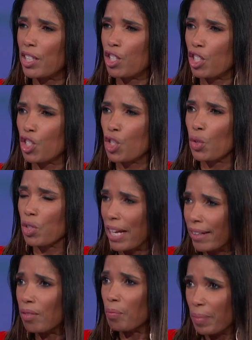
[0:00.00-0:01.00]
as
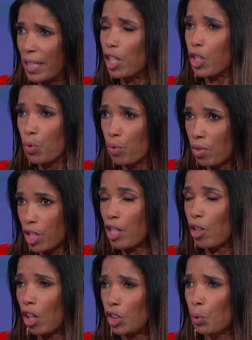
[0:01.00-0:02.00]
sisters? Like because we
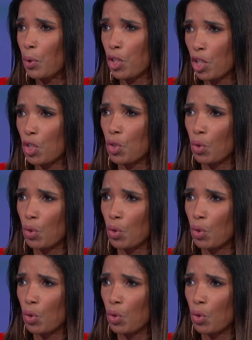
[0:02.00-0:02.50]
were closer were